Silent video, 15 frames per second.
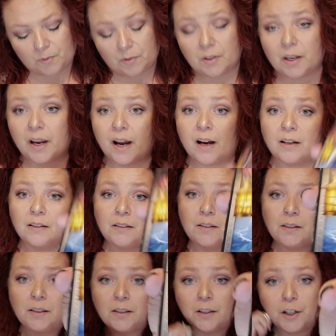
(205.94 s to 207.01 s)
Yeah,
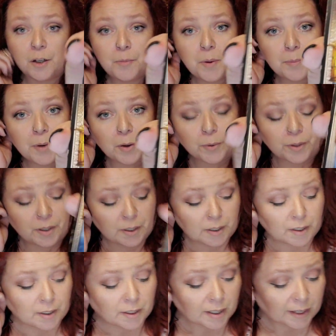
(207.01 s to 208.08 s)
hermit mode.
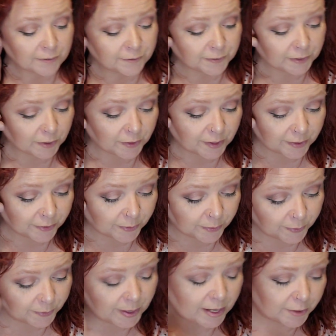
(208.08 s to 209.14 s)
I feel
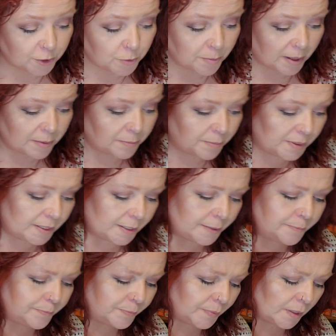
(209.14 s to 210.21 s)
that you might
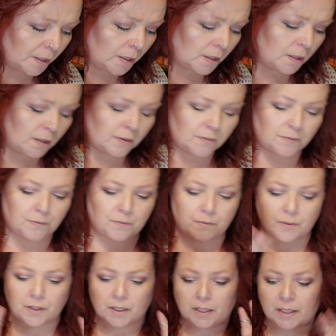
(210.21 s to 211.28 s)
be
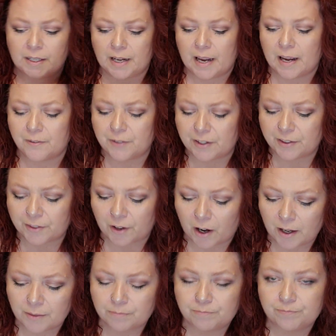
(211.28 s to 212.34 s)
in heavy
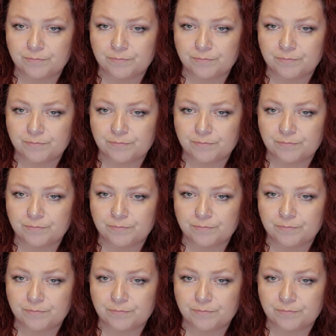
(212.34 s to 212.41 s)
thought.